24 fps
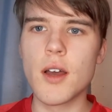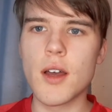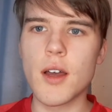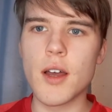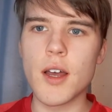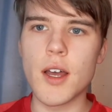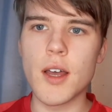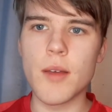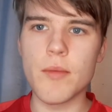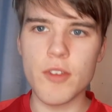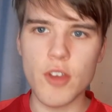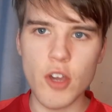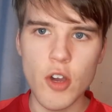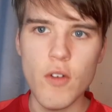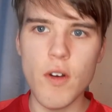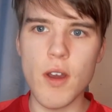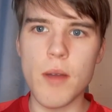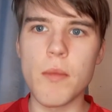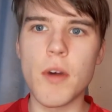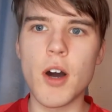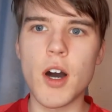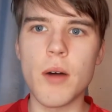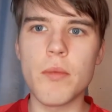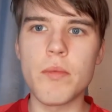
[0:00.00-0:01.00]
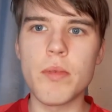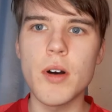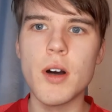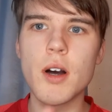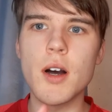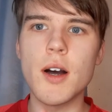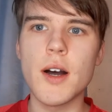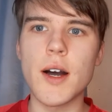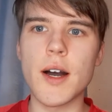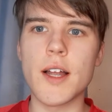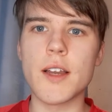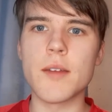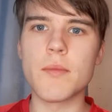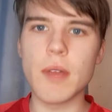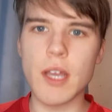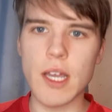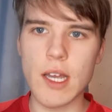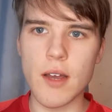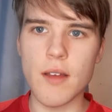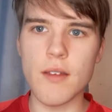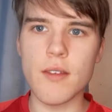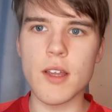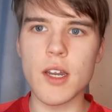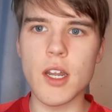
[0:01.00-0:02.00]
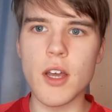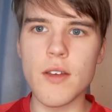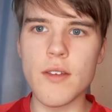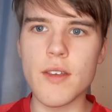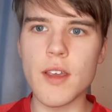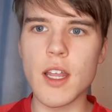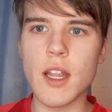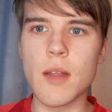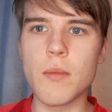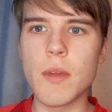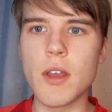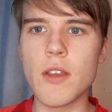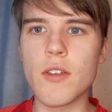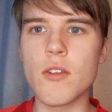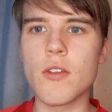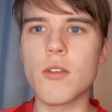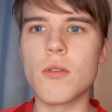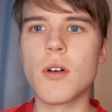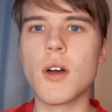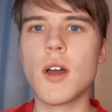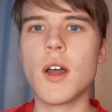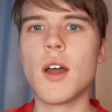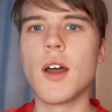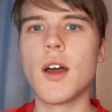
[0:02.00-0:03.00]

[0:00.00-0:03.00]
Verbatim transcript: Um, so Cream Harper and Mick San Jose in the middle.